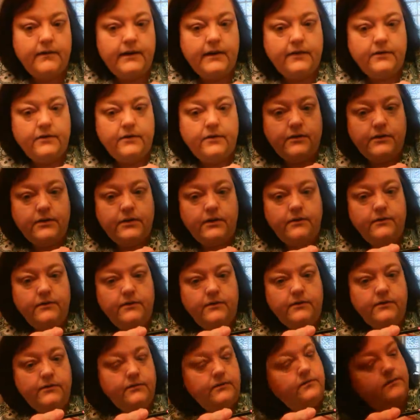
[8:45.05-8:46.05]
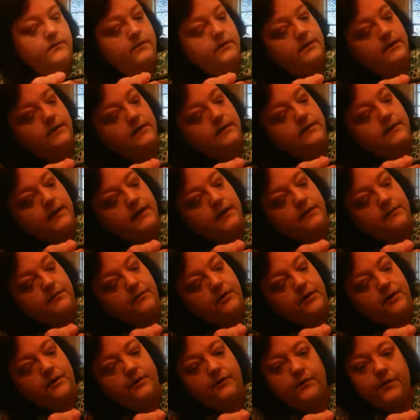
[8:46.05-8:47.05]
It looks like I'm
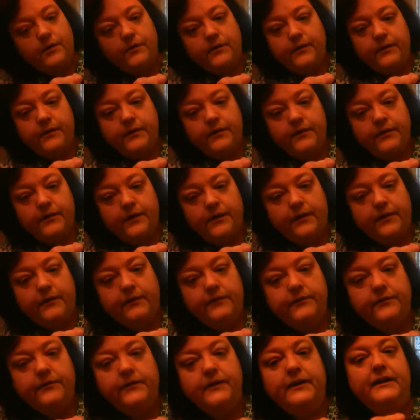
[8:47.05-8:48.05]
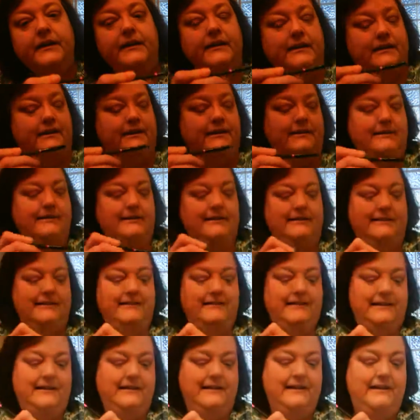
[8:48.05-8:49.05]
running the wrong one. There.
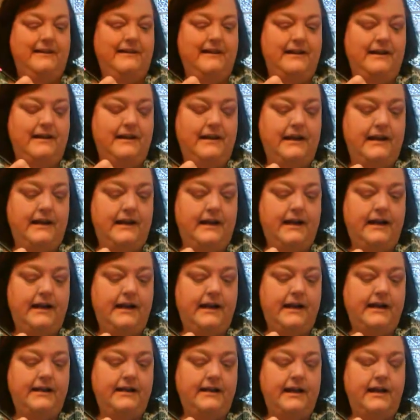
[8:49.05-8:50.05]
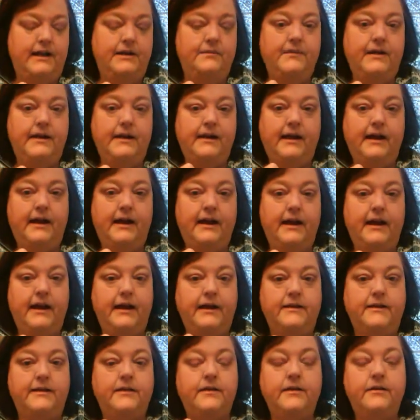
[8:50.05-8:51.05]
And I line my
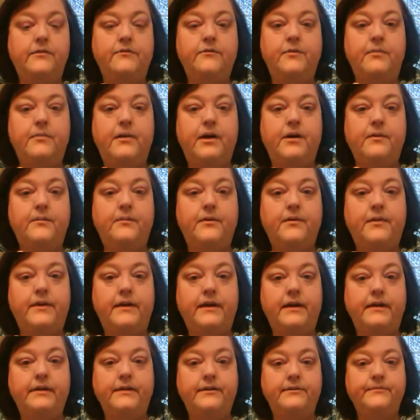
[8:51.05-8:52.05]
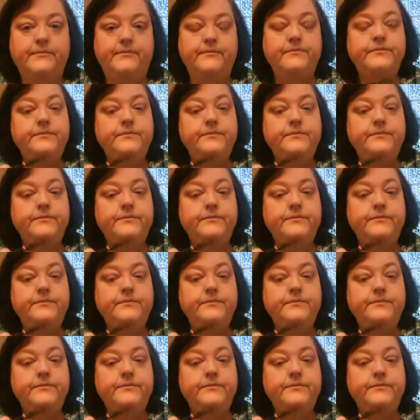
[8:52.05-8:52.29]
eyes, the bottom with it.